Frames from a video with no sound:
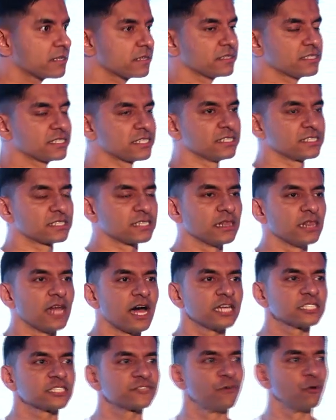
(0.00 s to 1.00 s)
since the
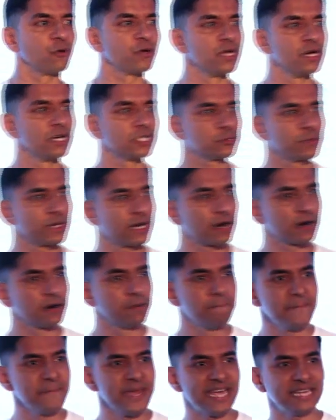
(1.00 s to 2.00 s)
last 4 years with our
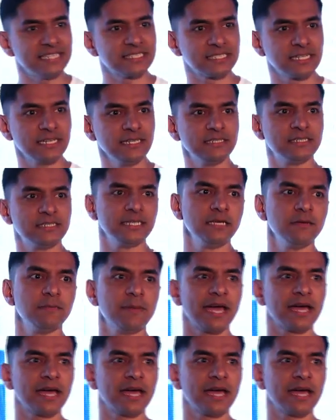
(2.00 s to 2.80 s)
amazing team at